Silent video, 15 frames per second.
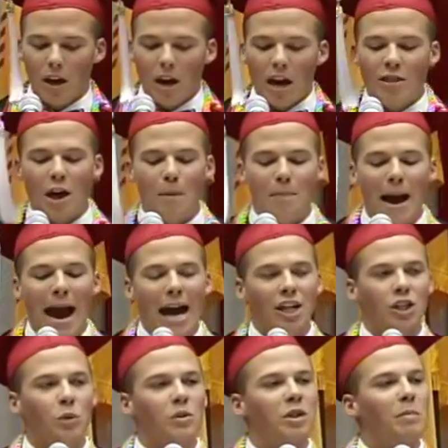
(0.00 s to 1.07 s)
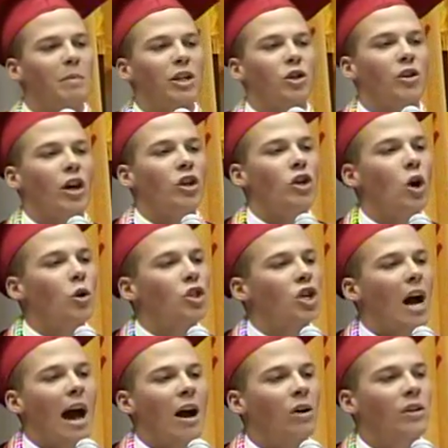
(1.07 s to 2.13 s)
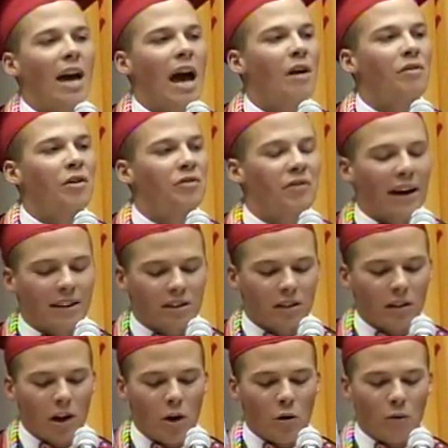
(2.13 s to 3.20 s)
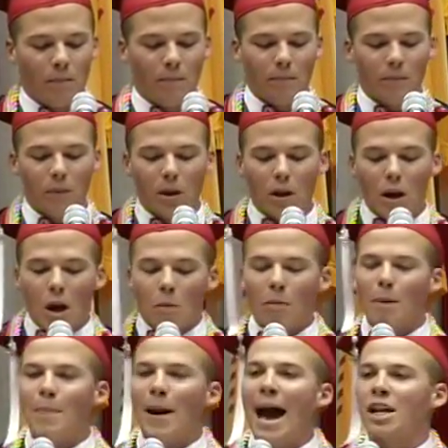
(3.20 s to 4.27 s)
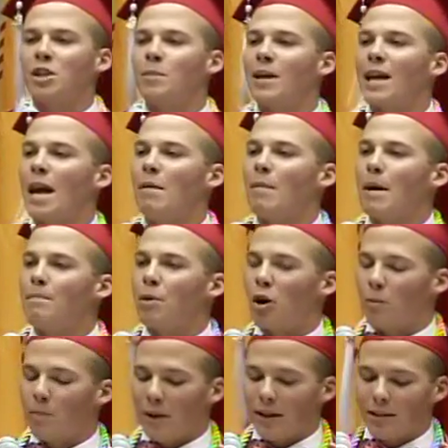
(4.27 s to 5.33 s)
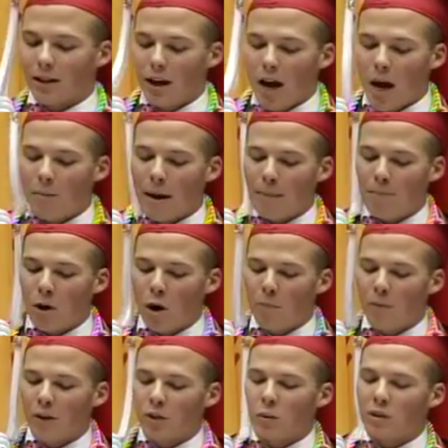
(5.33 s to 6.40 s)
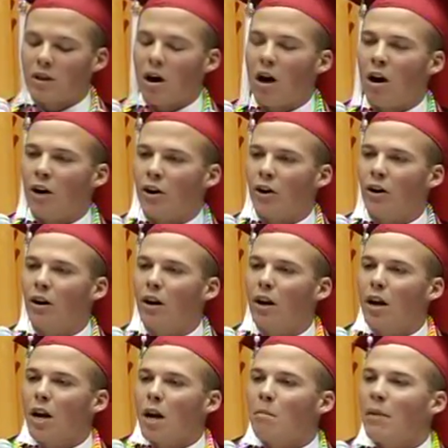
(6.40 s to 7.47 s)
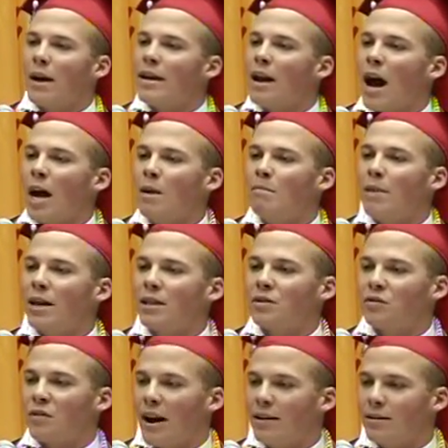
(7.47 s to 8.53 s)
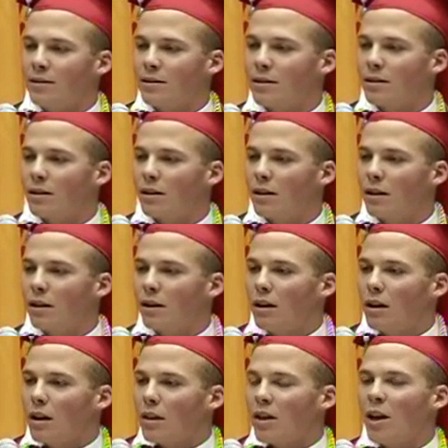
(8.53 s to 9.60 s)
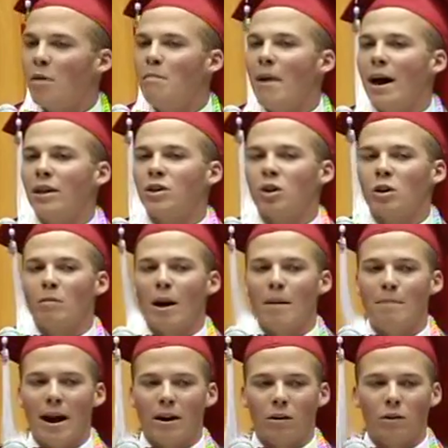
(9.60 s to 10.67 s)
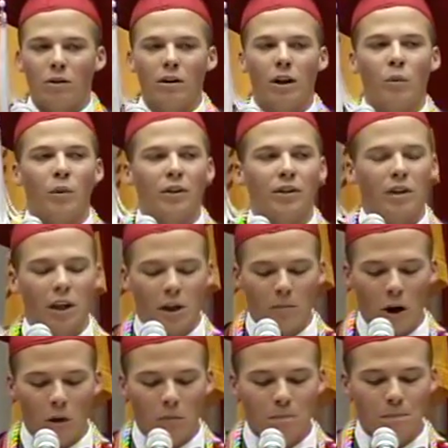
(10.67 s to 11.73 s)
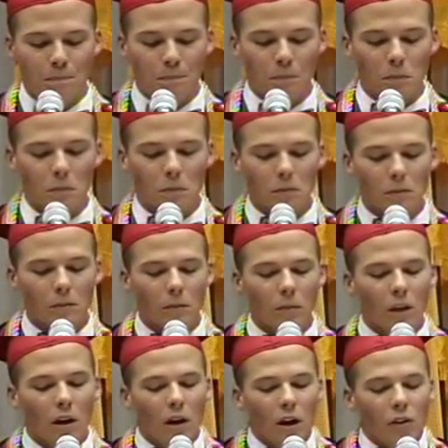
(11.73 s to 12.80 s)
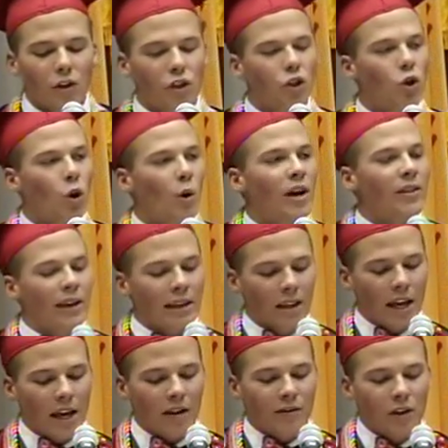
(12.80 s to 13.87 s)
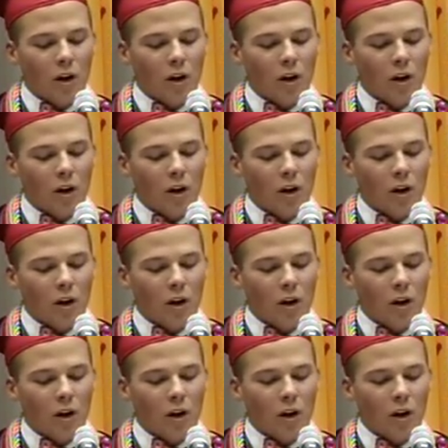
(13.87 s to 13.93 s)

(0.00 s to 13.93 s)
And that passion was to make sure that no child ever fights alone. My passion became my purpose, and my purpose was to honor my 9 best friends that I met during my battle with chemo. The story they lived